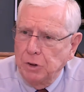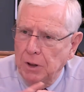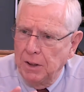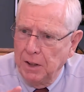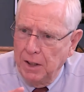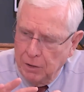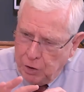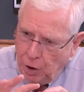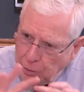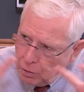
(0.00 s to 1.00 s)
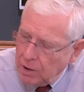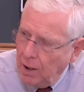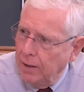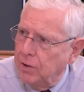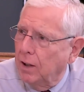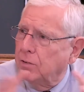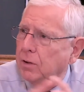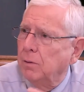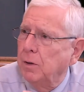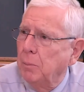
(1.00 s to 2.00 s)
In total
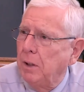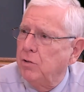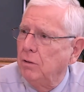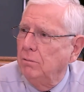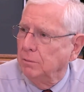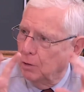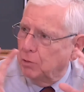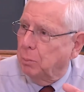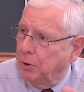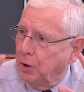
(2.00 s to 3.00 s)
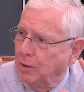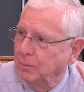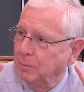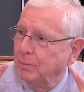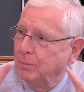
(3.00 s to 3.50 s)
context, the budget looks pretty good.